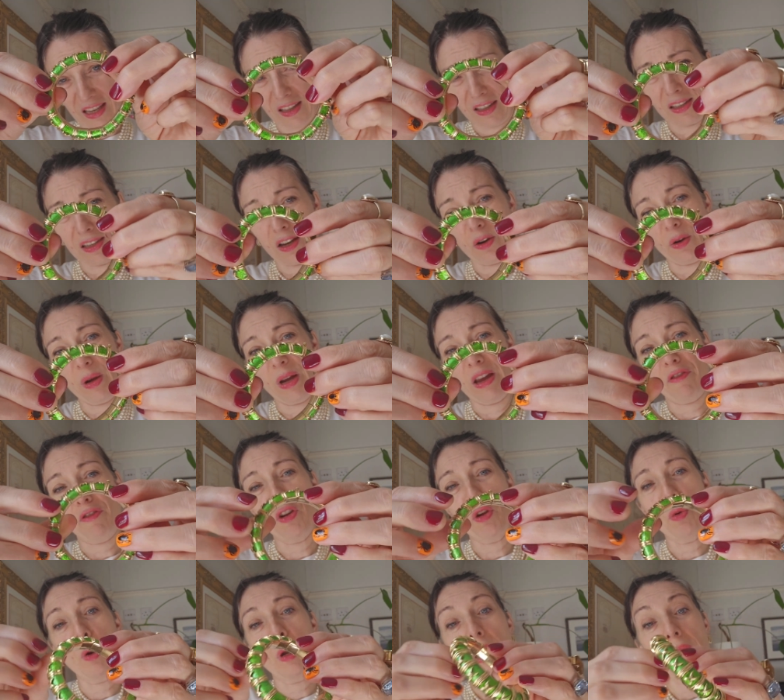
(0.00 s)
So if
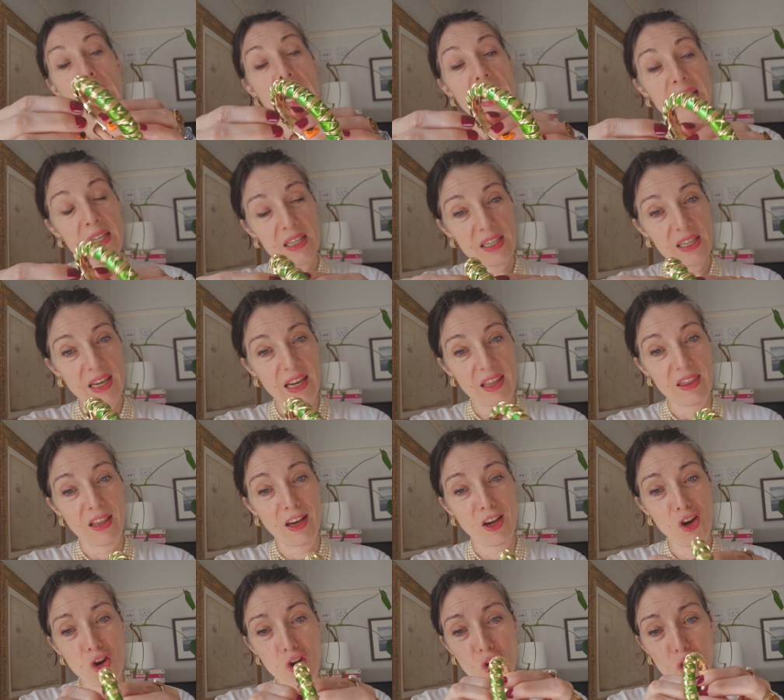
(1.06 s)
you like to get the
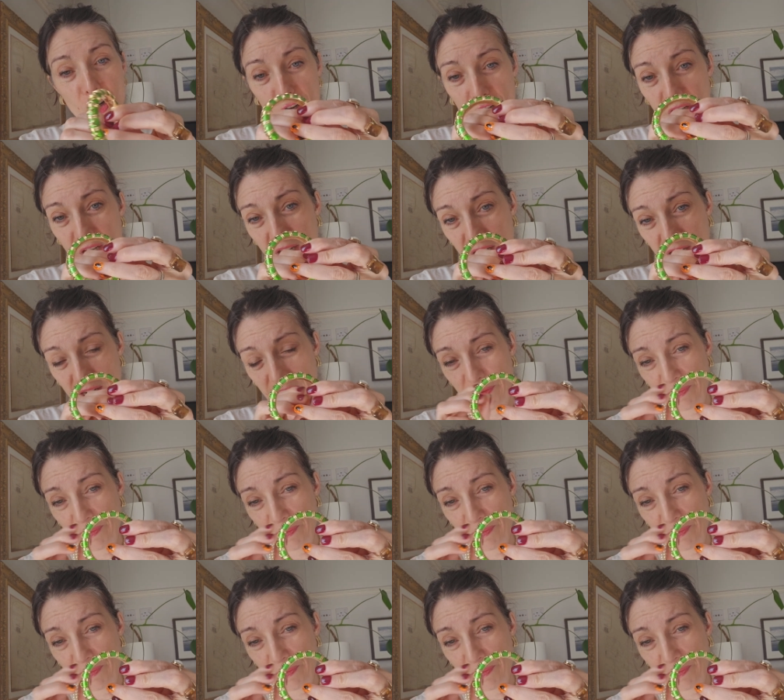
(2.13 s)
look